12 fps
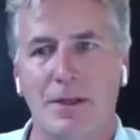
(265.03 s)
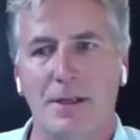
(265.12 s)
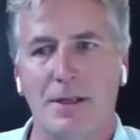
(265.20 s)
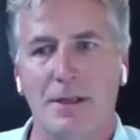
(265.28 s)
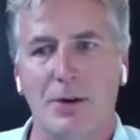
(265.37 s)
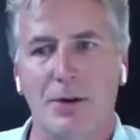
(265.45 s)

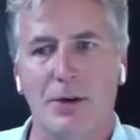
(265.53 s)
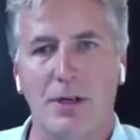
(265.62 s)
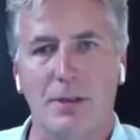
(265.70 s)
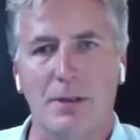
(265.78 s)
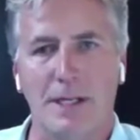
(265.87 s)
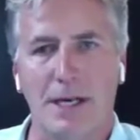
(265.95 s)
an
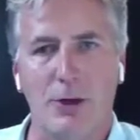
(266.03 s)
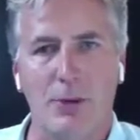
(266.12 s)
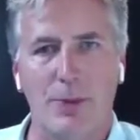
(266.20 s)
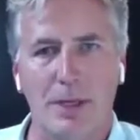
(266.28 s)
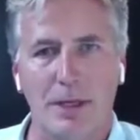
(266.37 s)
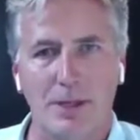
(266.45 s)
incredibly
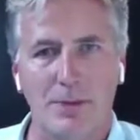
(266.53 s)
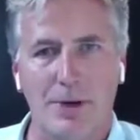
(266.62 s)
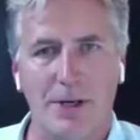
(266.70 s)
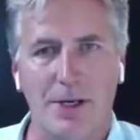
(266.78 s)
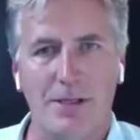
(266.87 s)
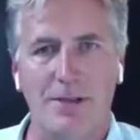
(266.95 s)
eye-opening
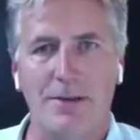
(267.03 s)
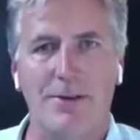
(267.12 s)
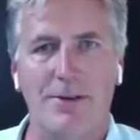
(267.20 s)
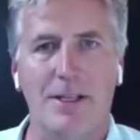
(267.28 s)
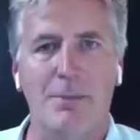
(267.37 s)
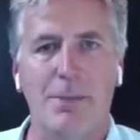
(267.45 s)
experience. I
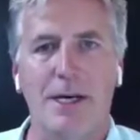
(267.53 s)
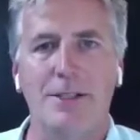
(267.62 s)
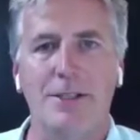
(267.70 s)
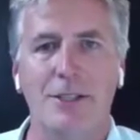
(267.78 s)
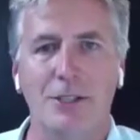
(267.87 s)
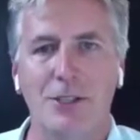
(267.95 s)
felt like a
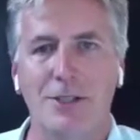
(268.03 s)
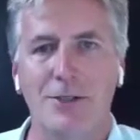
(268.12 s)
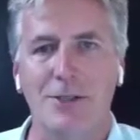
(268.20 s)
politician.